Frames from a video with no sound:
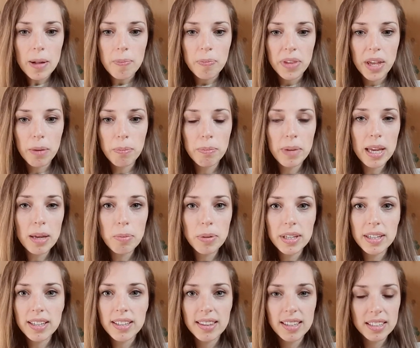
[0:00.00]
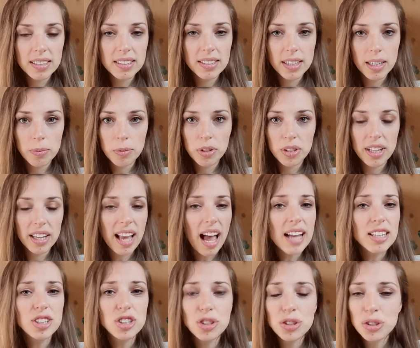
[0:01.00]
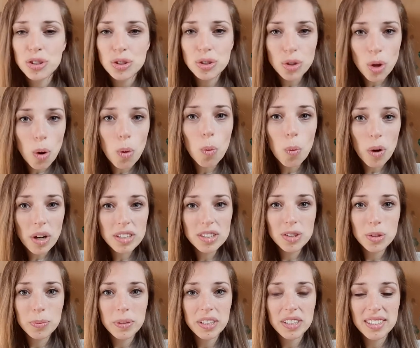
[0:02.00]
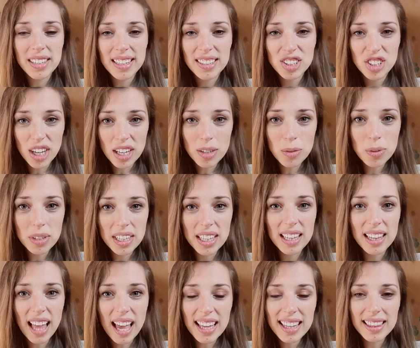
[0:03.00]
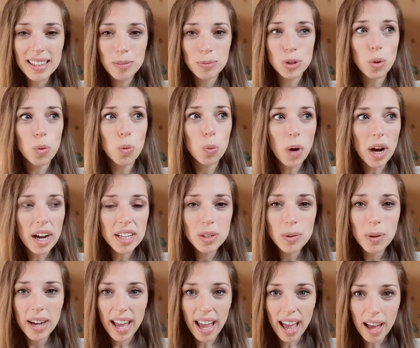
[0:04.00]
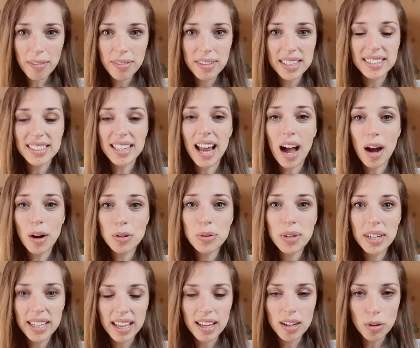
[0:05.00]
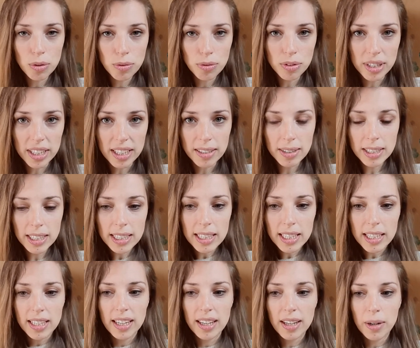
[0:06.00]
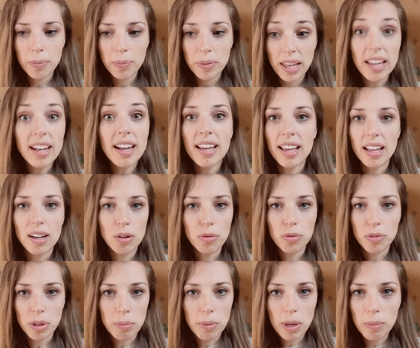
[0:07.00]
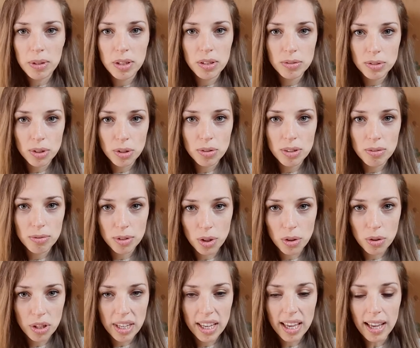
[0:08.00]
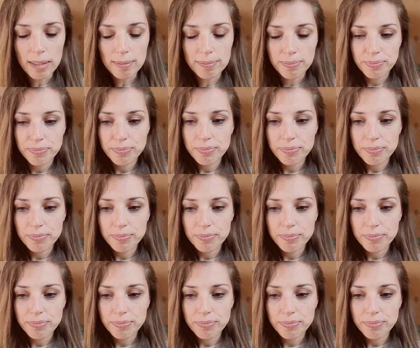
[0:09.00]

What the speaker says: And maybe this time you're like, I just don't want to because I genuinely like them, so why do I have this and how do I get over it? Can I get over it? Maybe you don't even know you can.